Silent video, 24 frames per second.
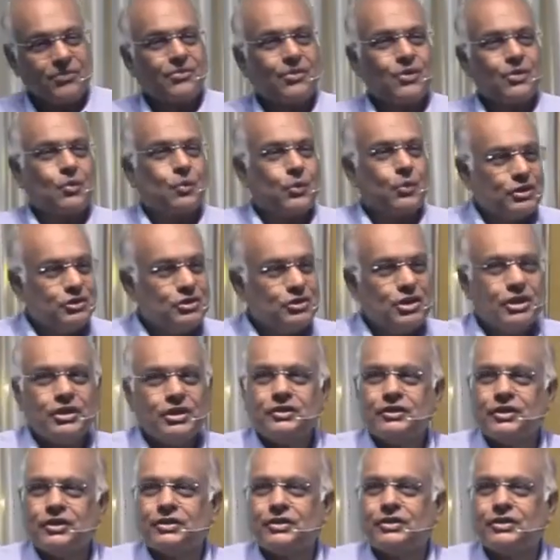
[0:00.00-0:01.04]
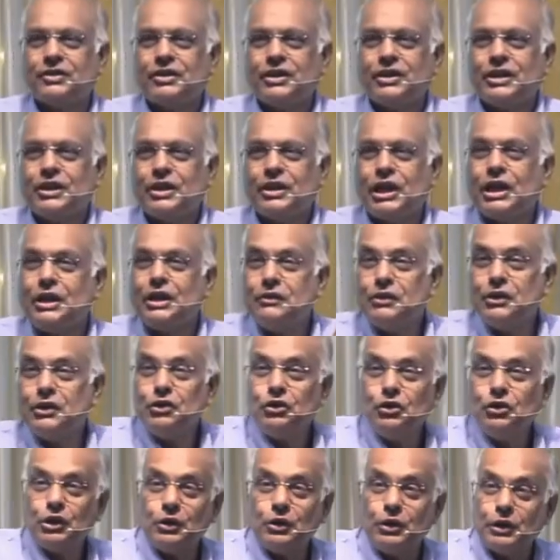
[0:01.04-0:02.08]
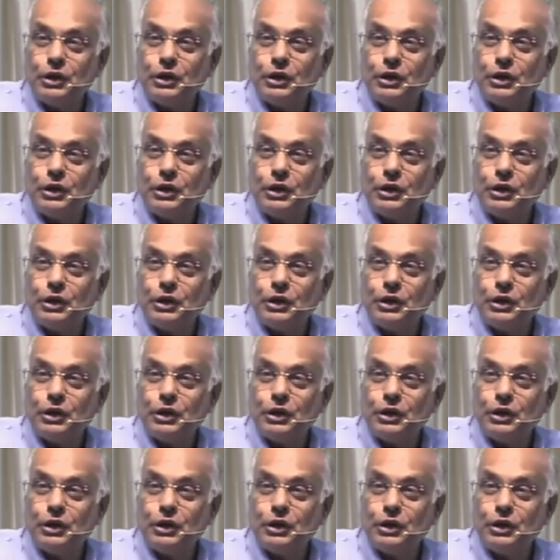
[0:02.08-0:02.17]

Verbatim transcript: with Jesus, even